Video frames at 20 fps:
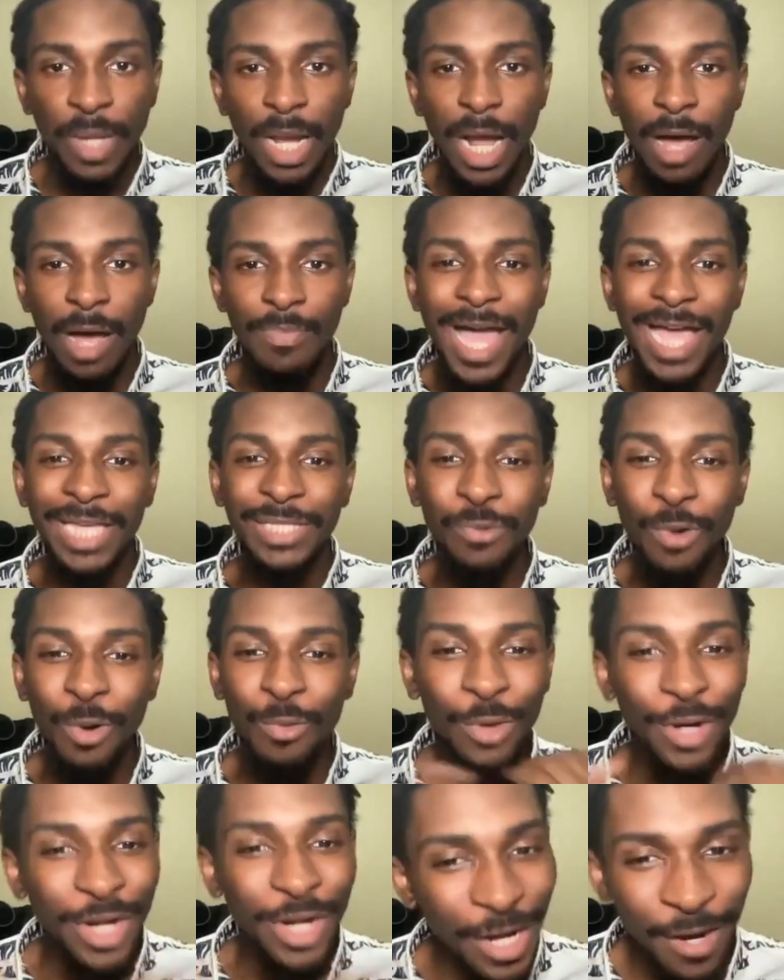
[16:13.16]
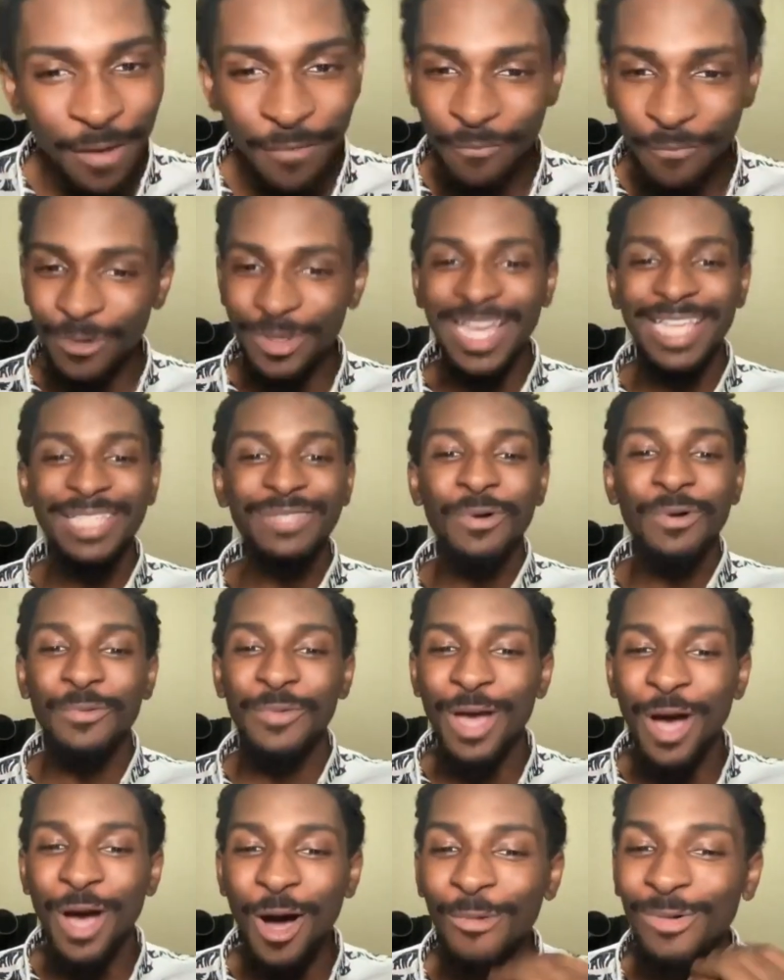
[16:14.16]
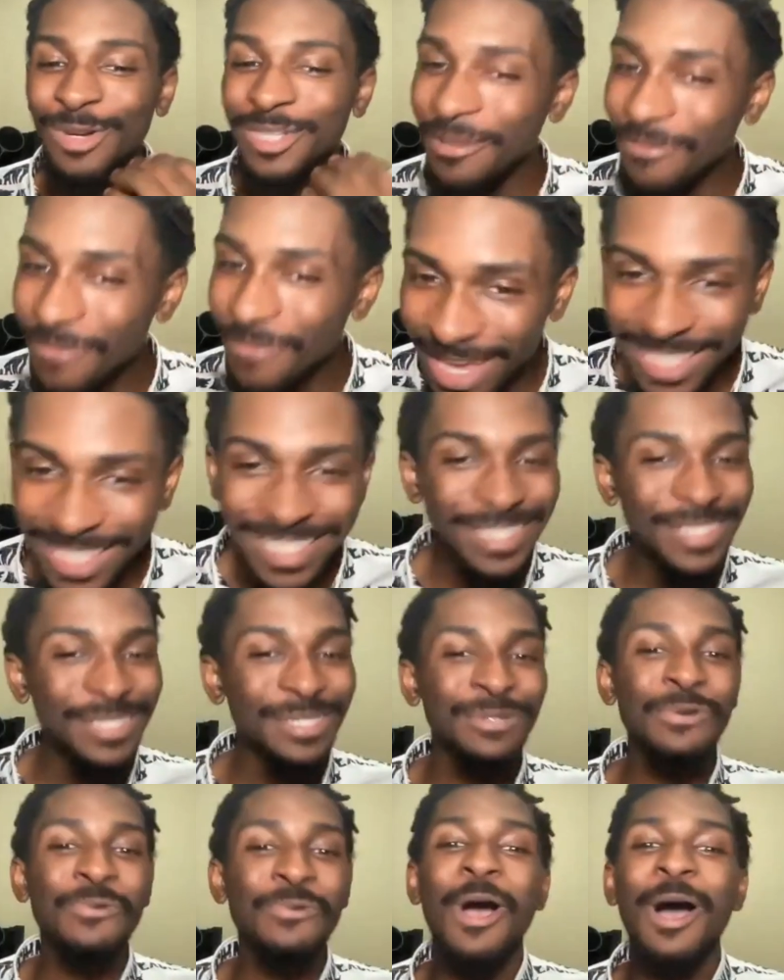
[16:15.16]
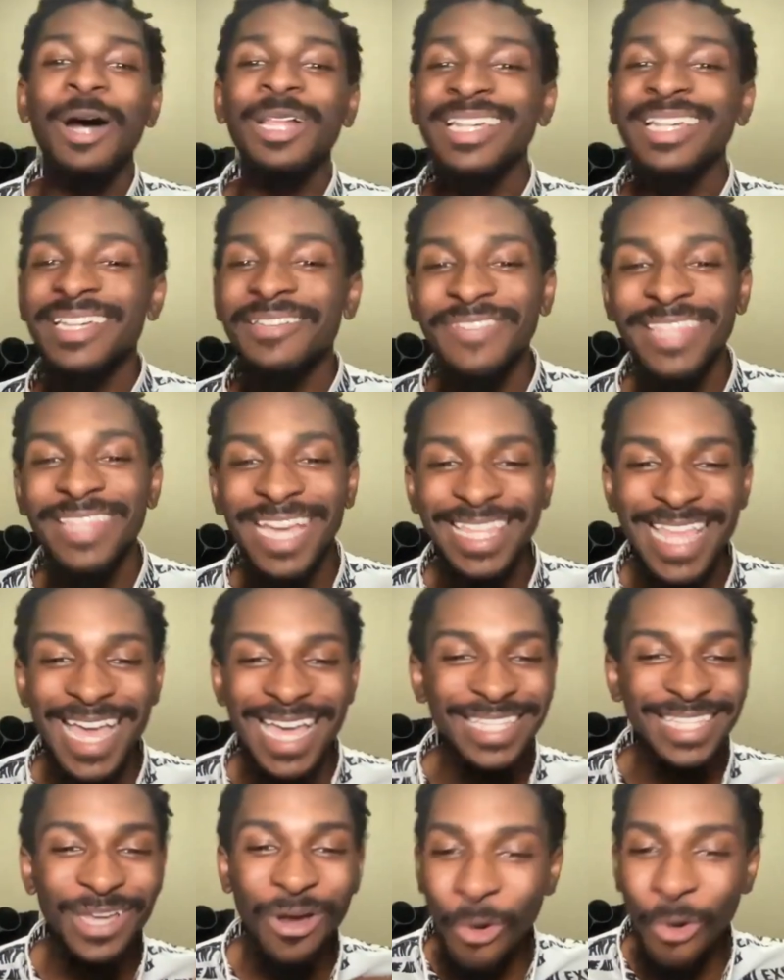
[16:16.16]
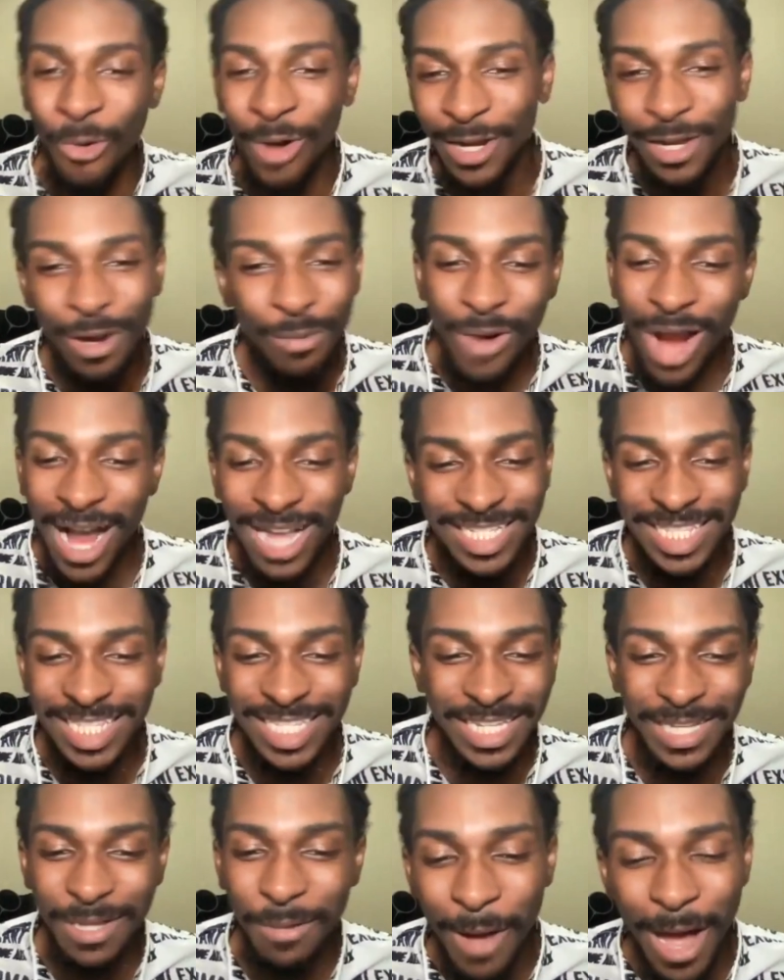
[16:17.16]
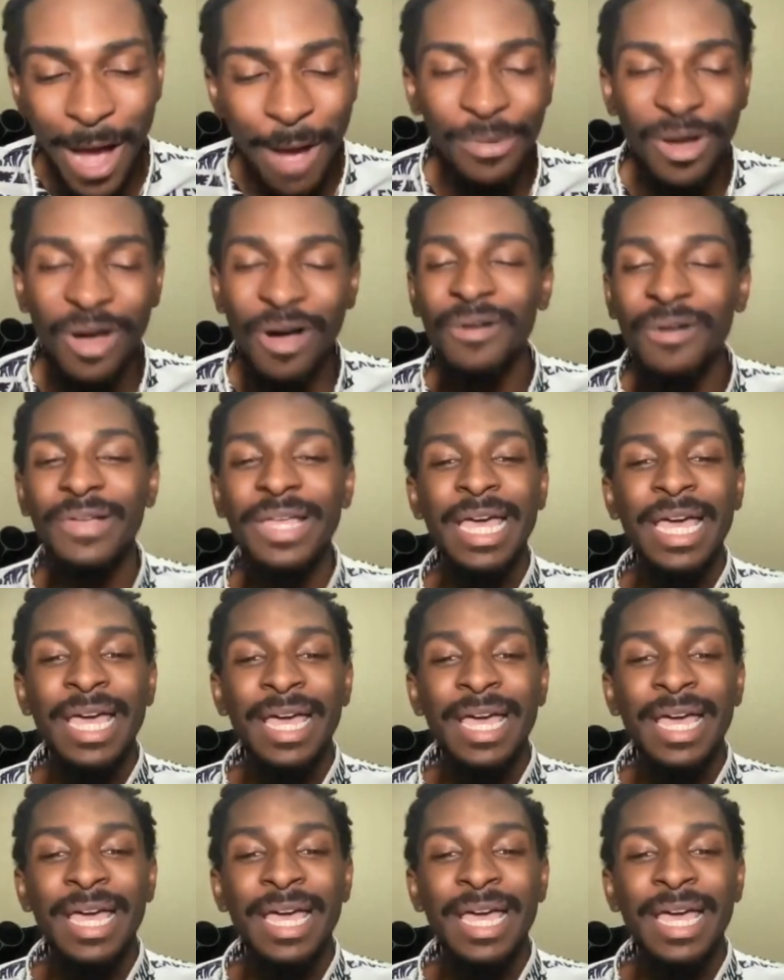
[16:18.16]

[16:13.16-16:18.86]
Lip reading: That's what we're here for. That's what we all want to invest into. We're all looking for that next coin or project that's going to pop off.